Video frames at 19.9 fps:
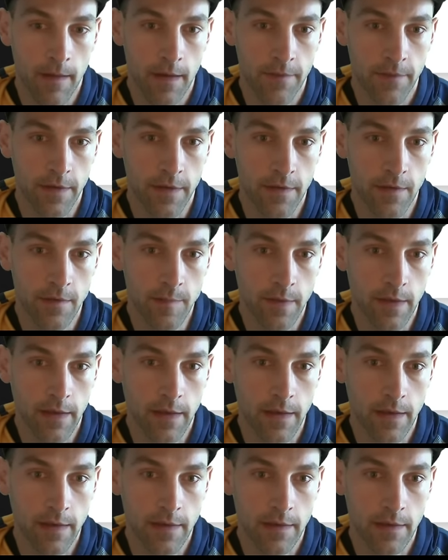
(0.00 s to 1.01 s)
If I don't
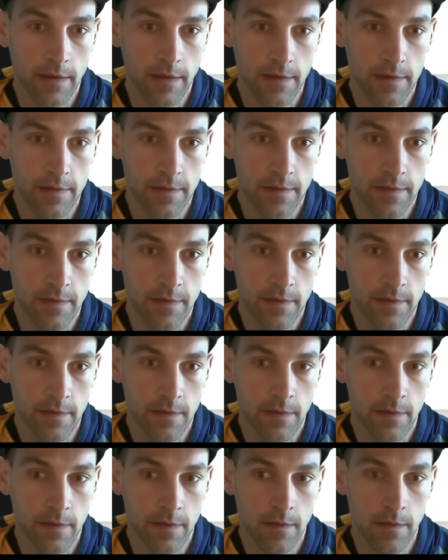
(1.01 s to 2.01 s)
block, it's
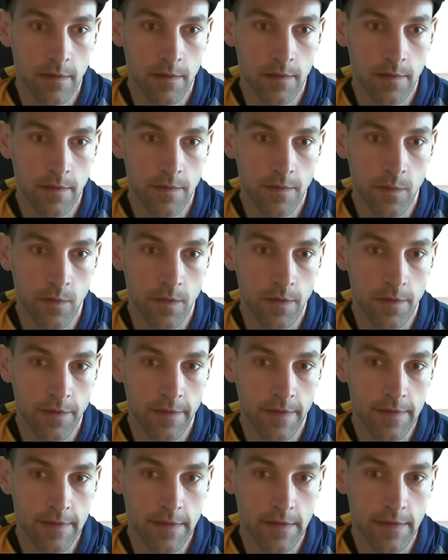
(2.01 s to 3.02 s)
four, five,
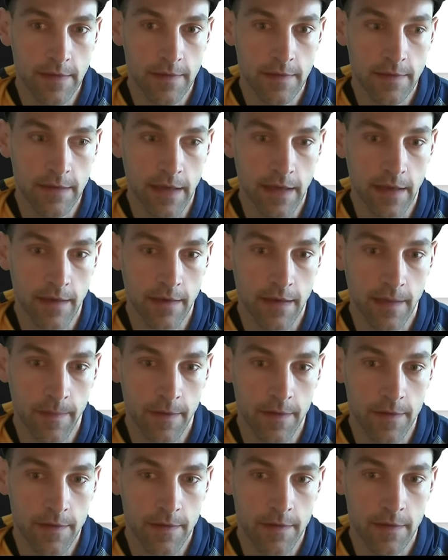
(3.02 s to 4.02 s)
six, ten
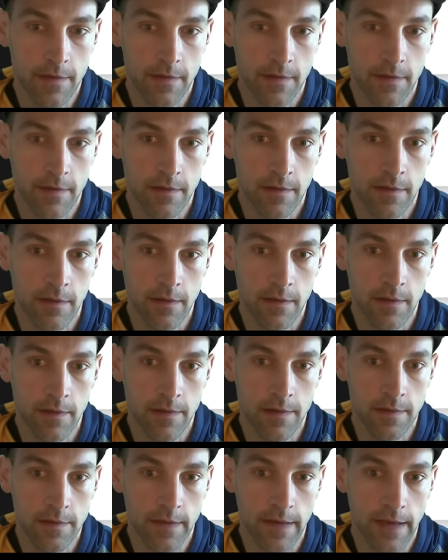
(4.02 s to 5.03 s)
damage.
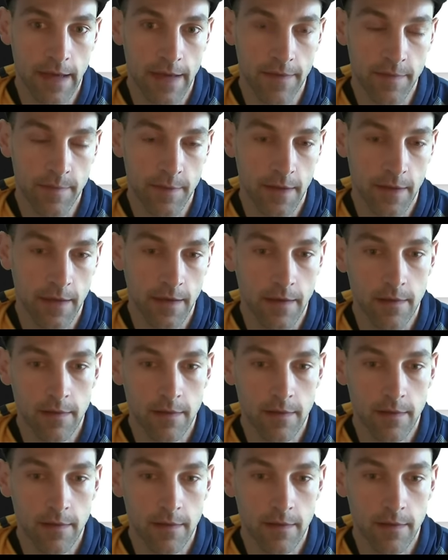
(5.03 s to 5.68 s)
So I have to block.